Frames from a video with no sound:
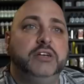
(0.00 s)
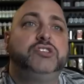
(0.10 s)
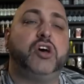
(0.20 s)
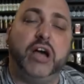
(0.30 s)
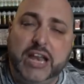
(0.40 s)

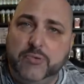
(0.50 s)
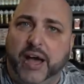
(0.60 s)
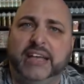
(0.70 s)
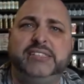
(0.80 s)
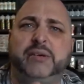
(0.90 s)
So
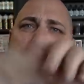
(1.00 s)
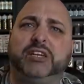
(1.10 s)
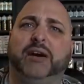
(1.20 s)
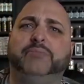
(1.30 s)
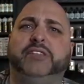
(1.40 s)
anyway, someone
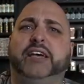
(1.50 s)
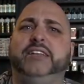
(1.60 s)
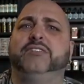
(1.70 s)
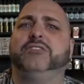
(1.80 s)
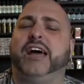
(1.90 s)
comes in
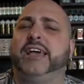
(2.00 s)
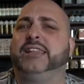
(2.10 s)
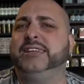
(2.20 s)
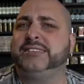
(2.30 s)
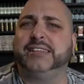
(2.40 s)
and they're like,
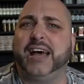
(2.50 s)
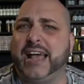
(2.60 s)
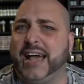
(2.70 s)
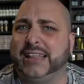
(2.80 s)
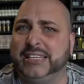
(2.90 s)
listen, I
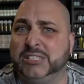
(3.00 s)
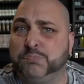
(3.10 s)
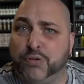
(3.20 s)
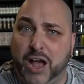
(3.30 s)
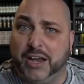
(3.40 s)
got this
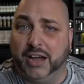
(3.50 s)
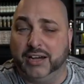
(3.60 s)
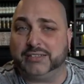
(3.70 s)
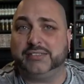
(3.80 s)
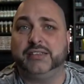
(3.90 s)

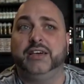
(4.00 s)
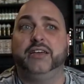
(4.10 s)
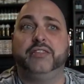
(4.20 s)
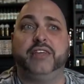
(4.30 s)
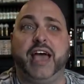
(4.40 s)
product
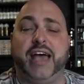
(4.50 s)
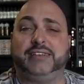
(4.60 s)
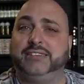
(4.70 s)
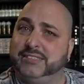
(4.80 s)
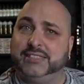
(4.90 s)

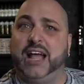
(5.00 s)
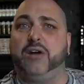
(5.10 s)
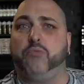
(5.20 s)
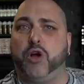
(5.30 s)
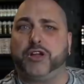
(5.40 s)
that is
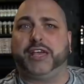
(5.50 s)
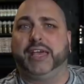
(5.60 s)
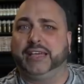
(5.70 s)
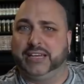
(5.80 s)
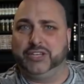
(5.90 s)
not
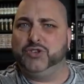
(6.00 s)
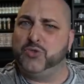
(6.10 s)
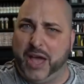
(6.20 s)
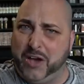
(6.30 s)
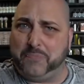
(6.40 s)
working. Can
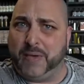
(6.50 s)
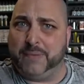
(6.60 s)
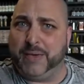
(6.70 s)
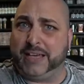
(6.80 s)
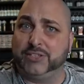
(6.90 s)
you help me?
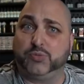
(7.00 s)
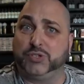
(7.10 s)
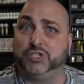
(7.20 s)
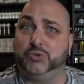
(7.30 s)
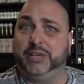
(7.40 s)
Because
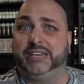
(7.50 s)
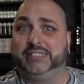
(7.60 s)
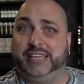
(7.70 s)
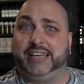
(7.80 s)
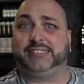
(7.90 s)
we're doing a
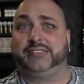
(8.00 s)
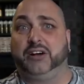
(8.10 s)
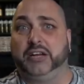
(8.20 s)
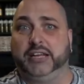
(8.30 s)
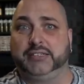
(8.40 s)
test
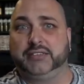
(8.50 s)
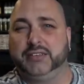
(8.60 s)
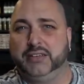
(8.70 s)
on it.